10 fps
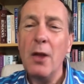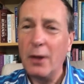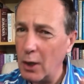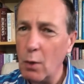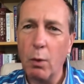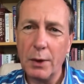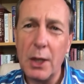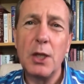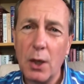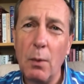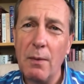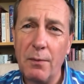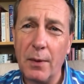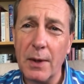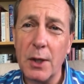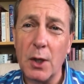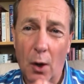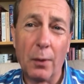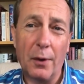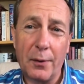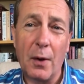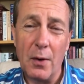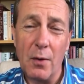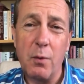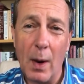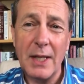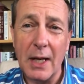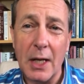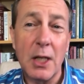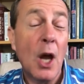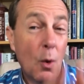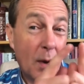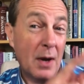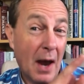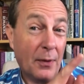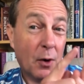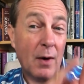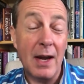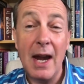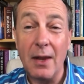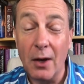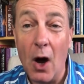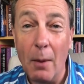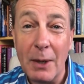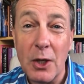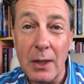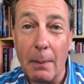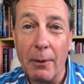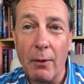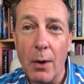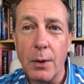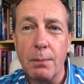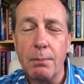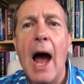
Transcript: that you wanted two infants on the throne of Wessex when you had the great heathen army just up the road.